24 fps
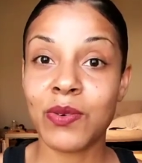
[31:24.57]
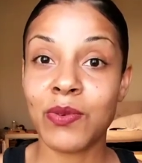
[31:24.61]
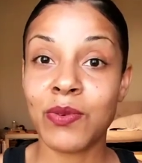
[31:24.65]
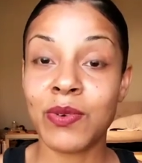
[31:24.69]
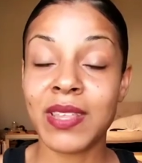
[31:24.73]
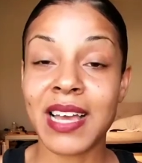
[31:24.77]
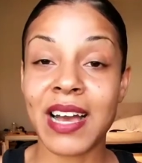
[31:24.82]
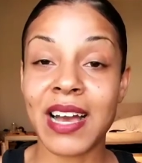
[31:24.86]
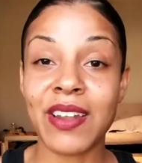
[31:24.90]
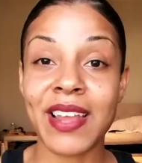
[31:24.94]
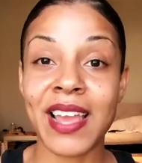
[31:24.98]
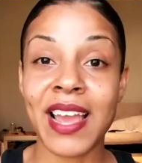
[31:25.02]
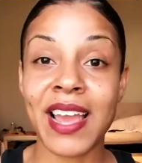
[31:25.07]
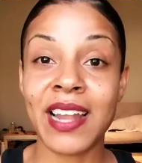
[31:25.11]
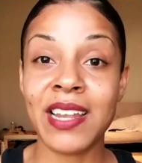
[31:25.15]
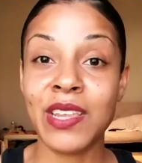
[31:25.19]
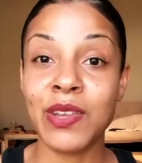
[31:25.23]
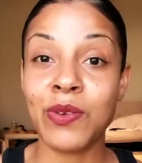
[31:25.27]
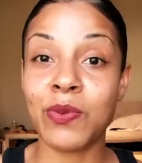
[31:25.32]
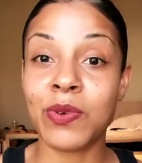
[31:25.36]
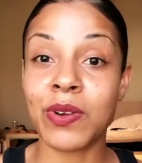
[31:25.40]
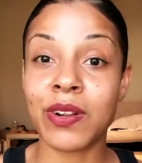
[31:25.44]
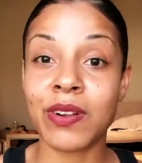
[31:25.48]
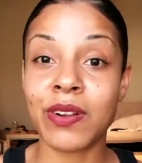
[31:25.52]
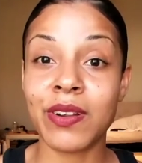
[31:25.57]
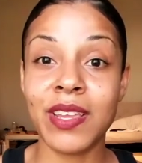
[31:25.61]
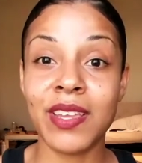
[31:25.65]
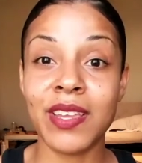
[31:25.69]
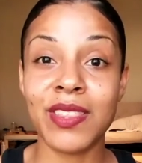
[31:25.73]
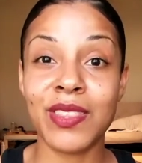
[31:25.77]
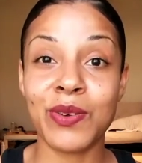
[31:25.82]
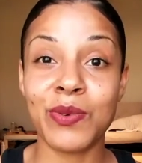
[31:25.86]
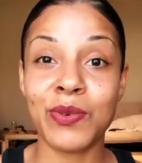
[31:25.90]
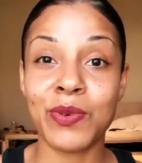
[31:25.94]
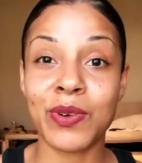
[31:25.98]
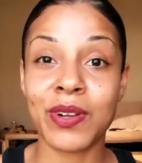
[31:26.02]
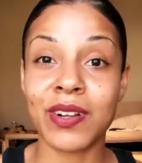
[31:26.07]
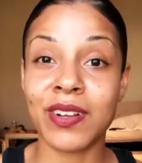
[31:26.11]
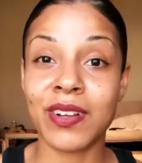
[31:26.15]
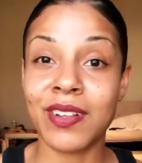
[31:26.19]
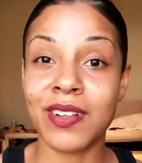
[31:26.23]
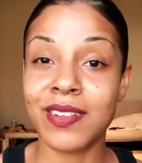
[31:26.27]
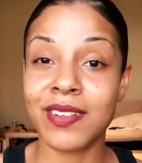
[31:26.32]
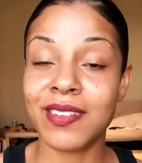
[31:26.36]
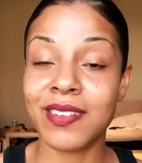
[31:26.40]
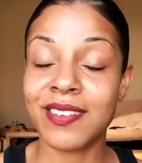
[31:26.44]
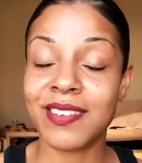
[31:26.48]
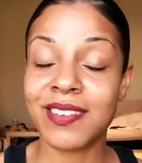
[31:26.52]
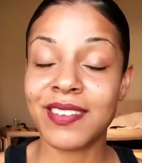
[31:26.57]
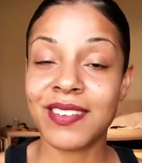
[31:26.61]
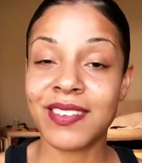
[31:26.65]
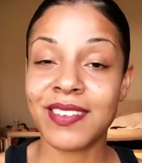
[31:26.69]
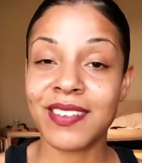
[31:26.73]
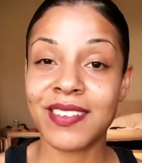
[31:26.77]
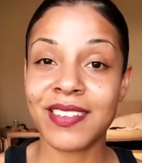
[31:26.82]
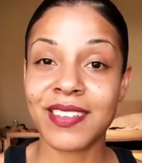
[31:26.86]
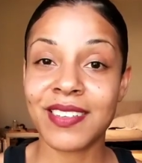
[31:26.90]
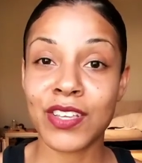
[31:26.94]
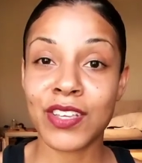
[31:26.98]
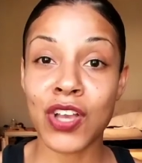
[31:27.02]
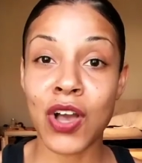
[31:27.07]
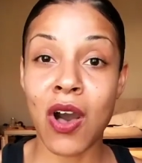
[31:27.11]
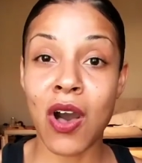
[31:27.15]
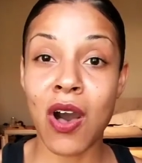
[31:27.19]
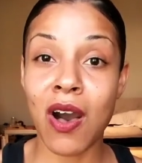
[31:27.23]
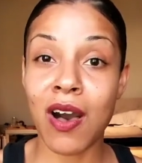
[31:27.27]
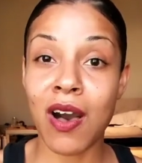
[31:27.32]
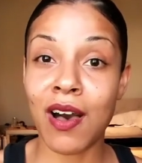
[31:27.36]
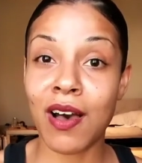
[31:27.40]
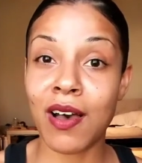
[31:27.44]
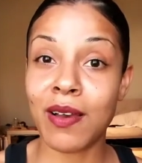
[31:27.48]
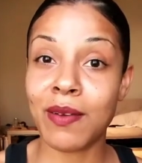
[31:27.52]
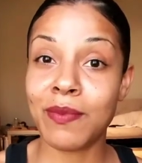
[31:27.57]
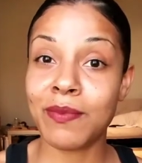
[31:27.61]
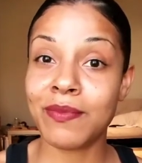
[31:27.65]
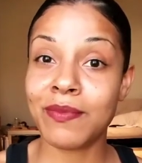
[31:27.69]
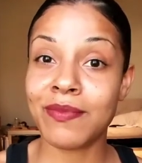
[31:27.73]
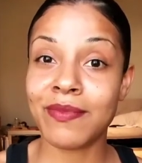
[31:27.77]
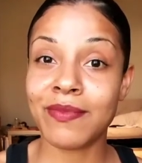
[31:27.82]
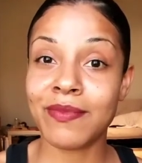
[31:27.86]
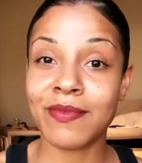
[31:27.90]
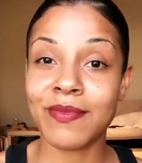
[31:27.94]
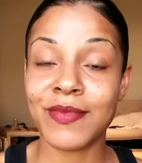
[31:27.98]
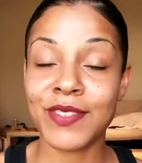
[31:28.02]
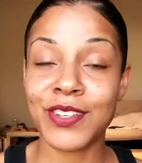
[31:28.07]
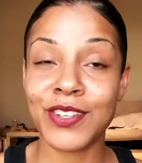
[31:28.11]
Without any worry in the world. Calm.